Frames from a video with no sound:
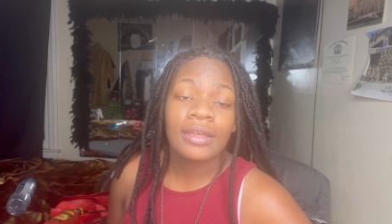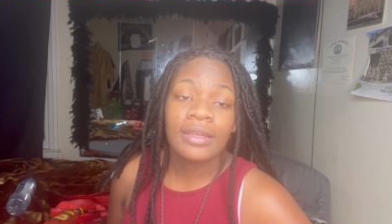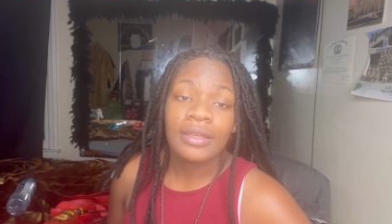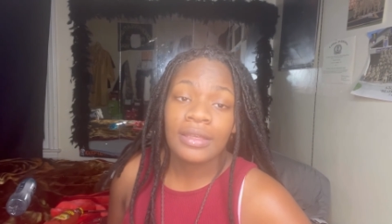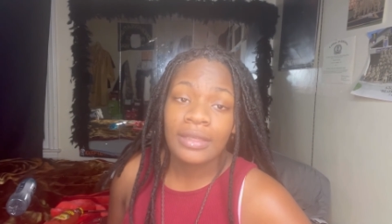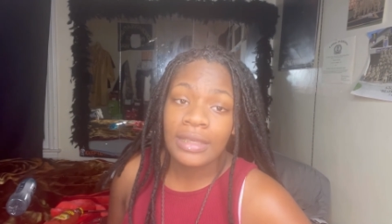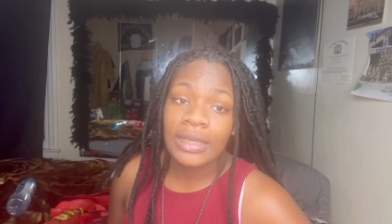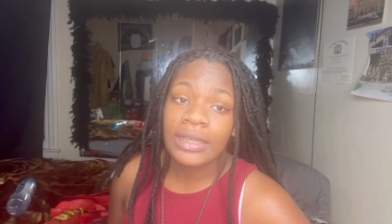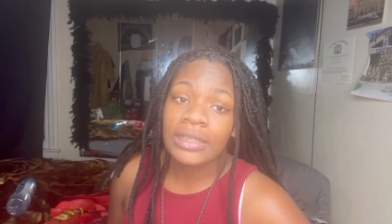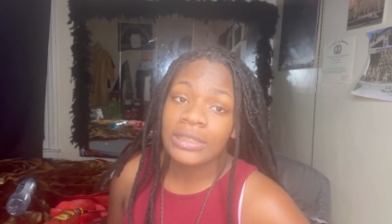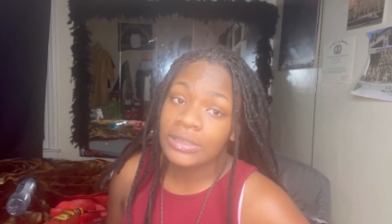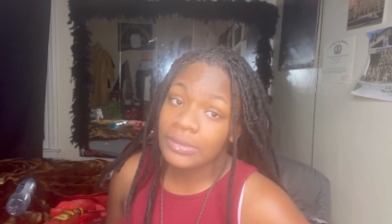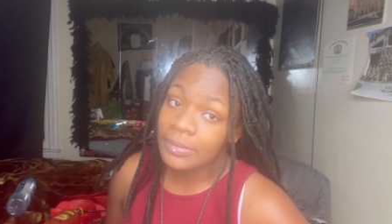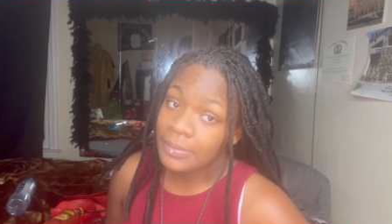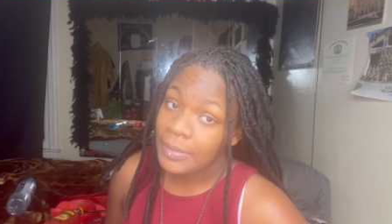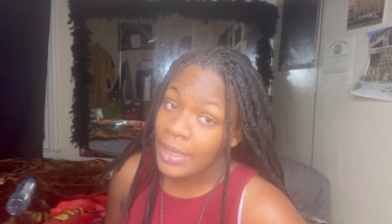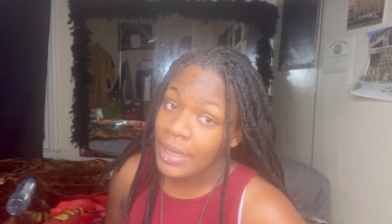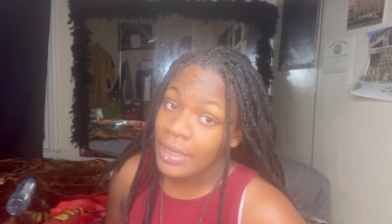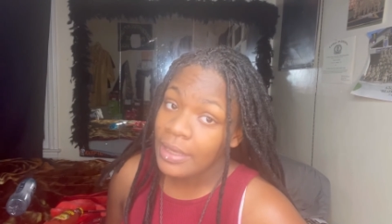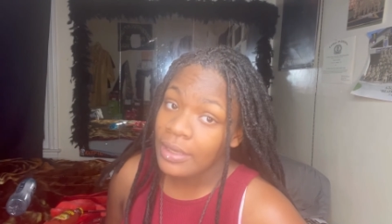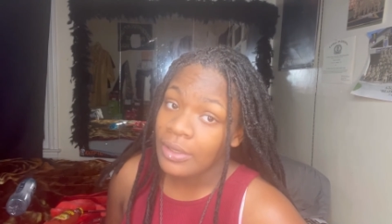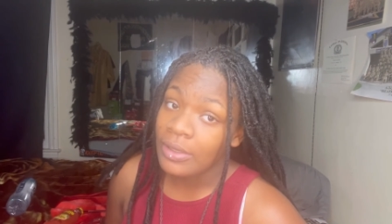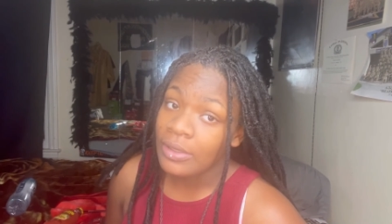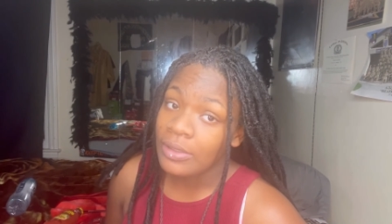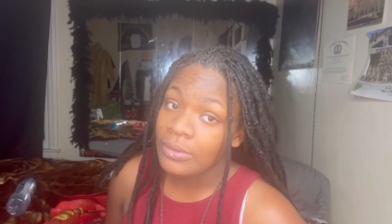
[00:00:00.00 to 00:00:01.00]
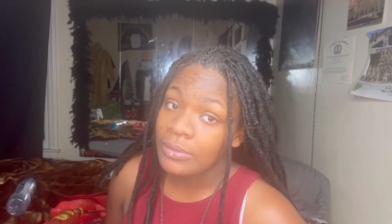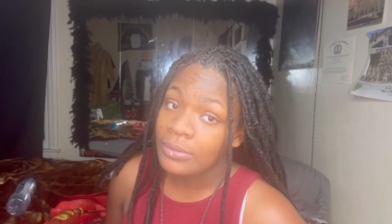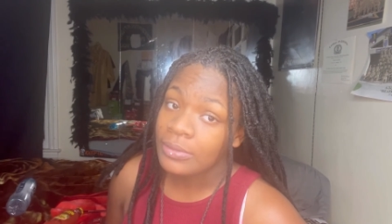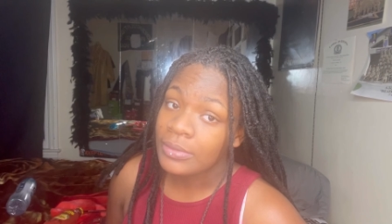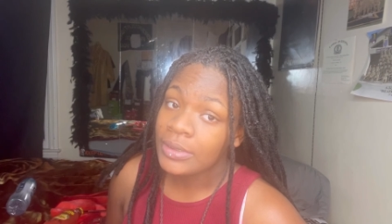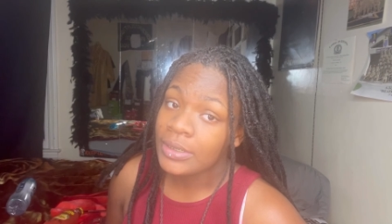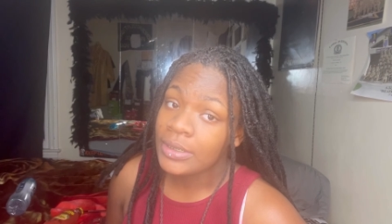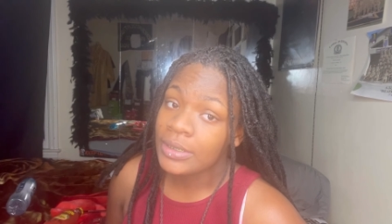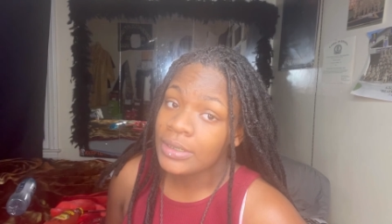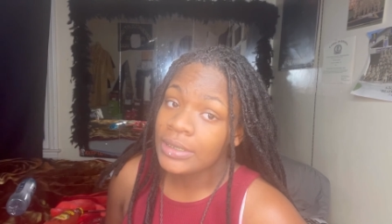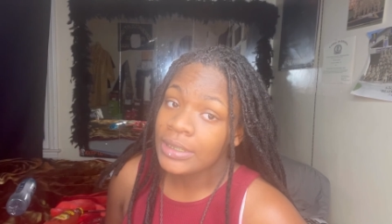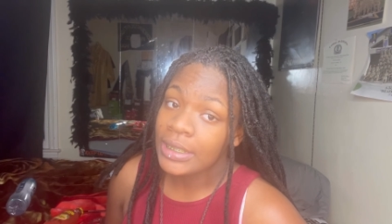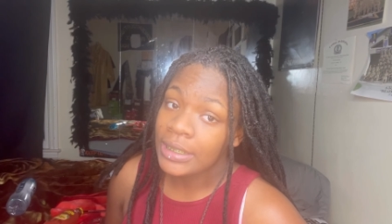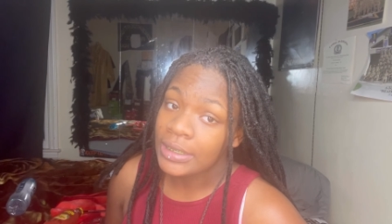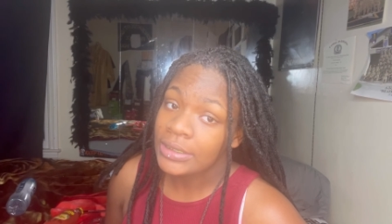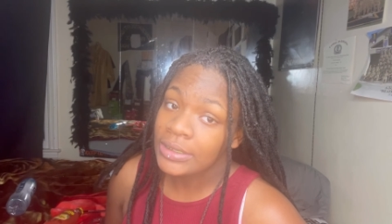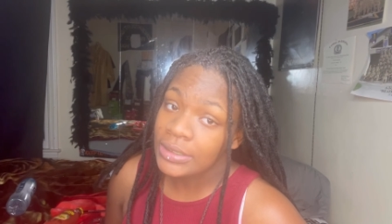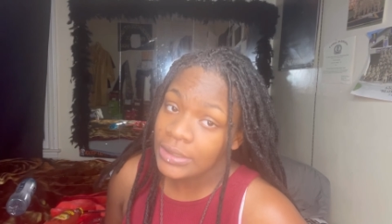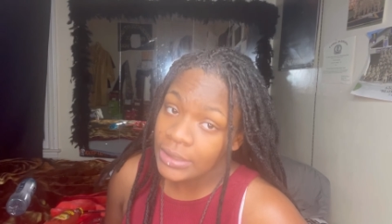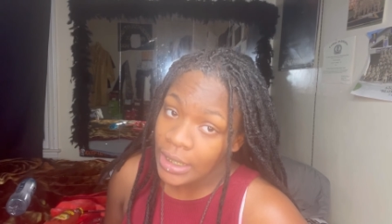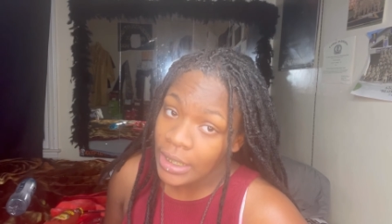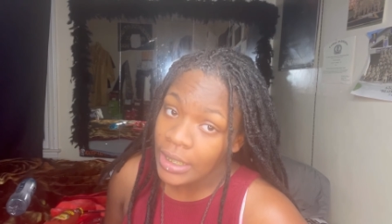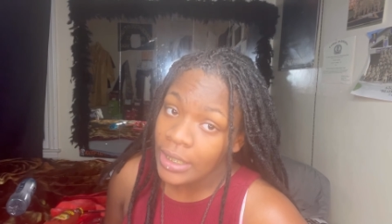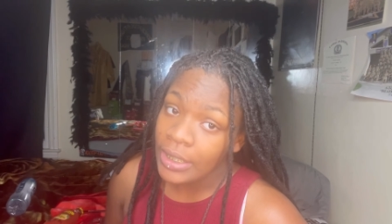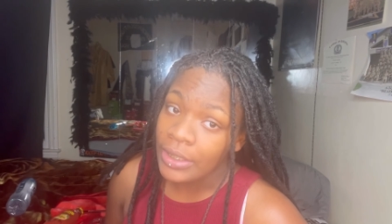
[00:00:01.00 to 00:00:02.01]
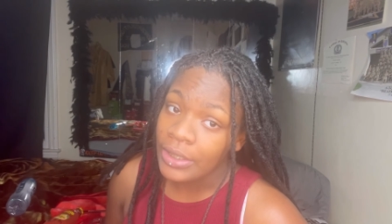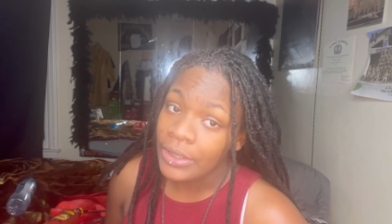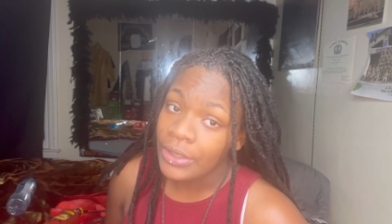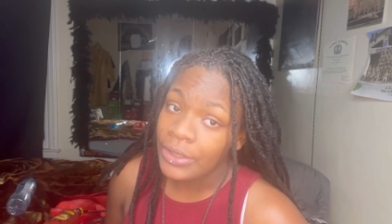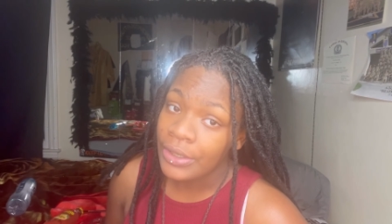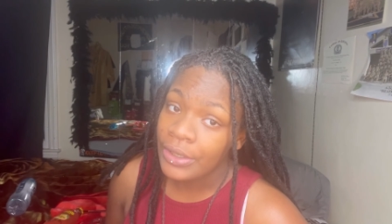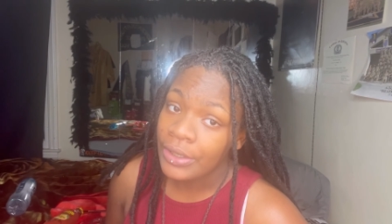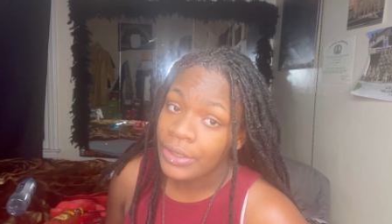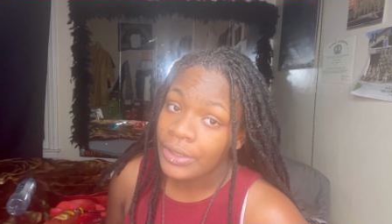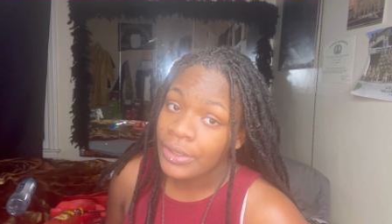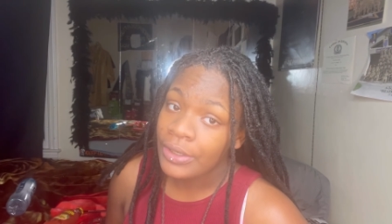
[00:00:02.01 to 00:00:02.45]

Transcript: Yes, ma'am. Yes, sir.